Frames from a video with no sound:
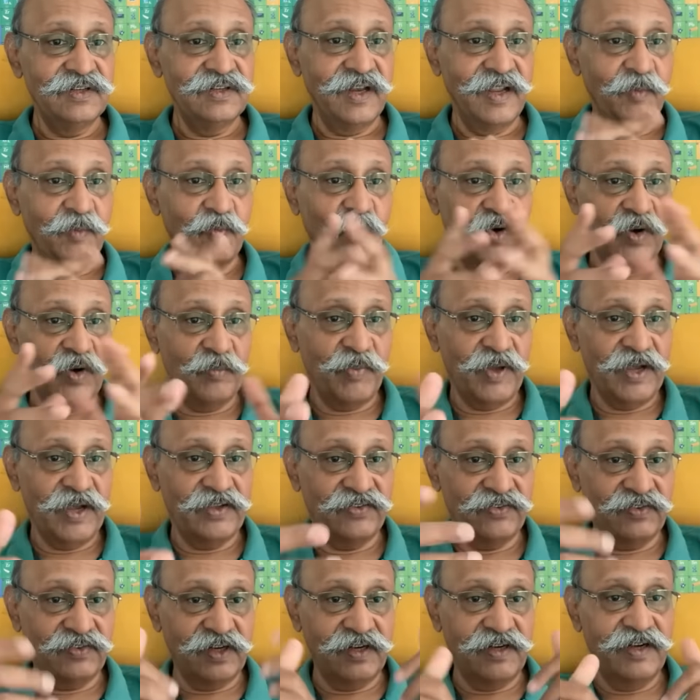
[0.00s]
like what
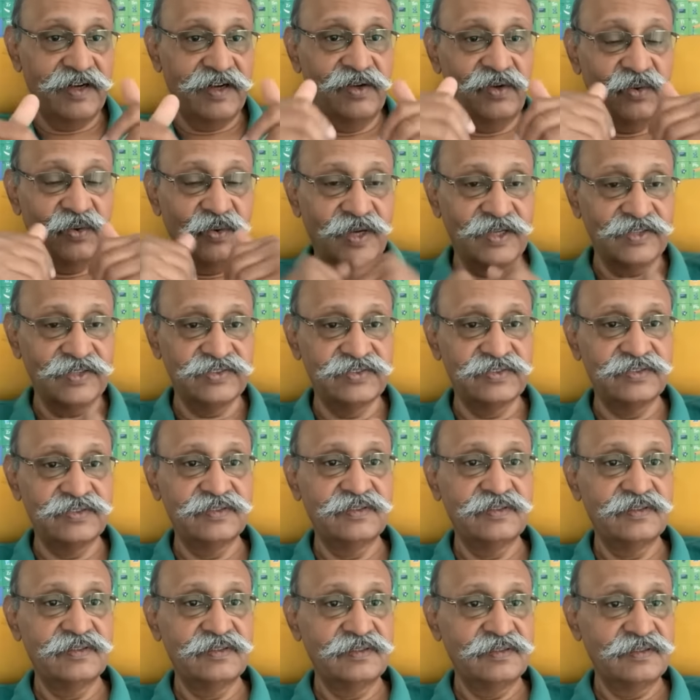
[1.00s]
Pakistan did to us,
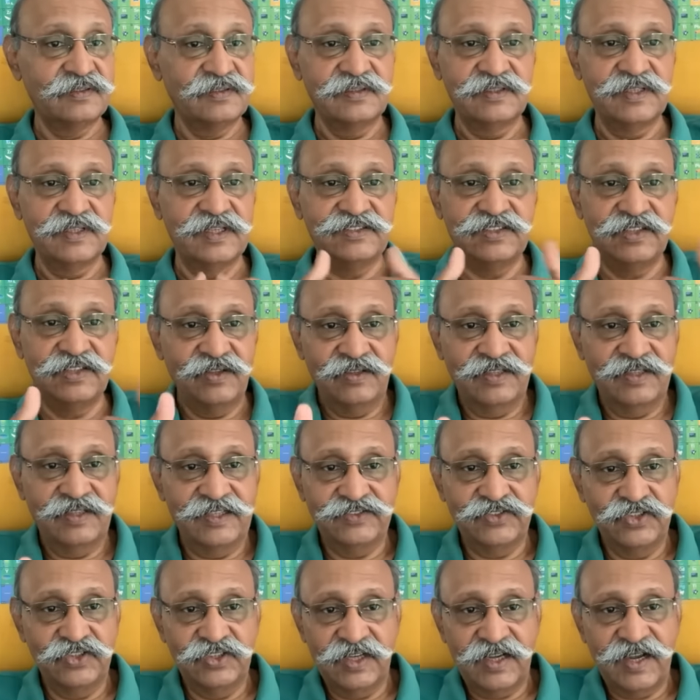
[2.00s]

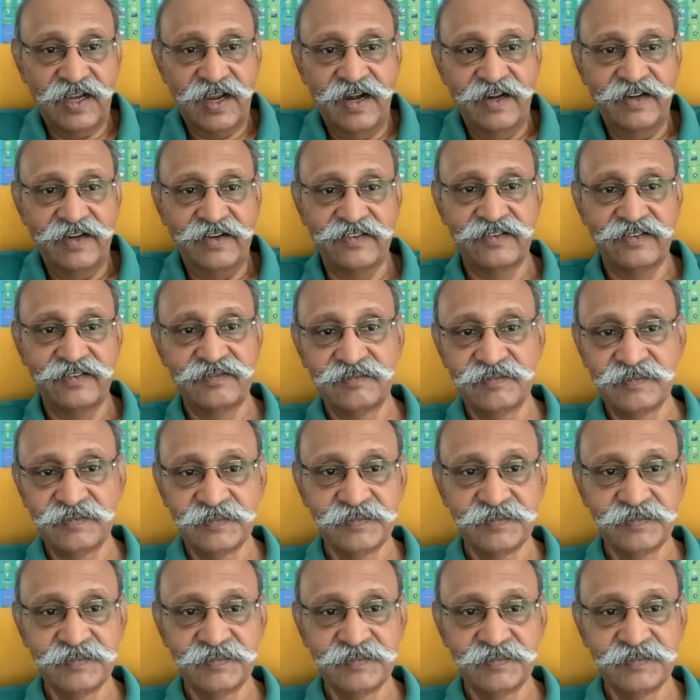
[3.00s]
that's on the cards.